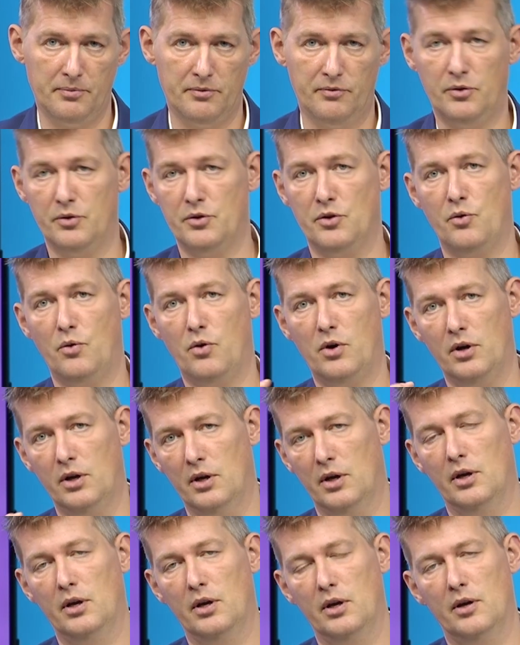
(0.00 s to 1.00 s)
for your
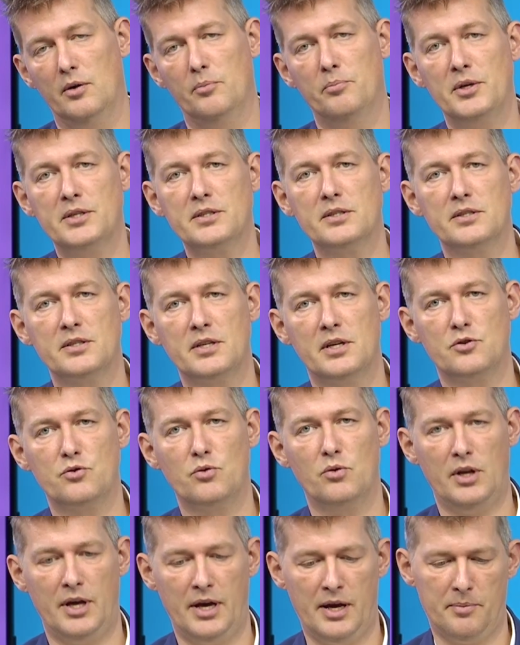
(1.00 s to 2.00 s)
Business
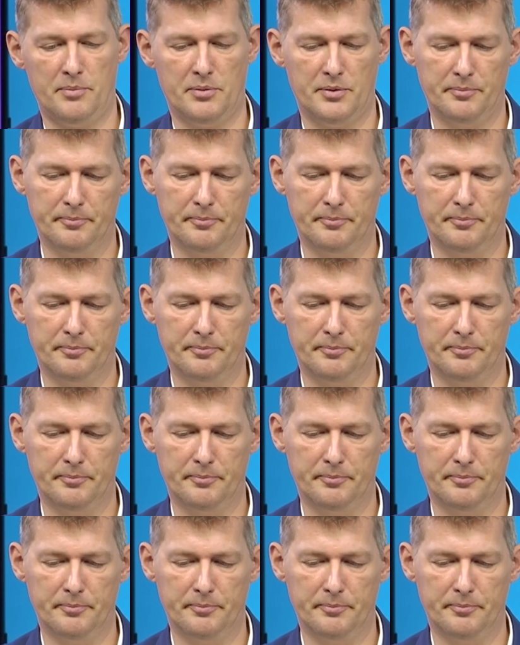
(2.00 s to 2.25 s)
Central app.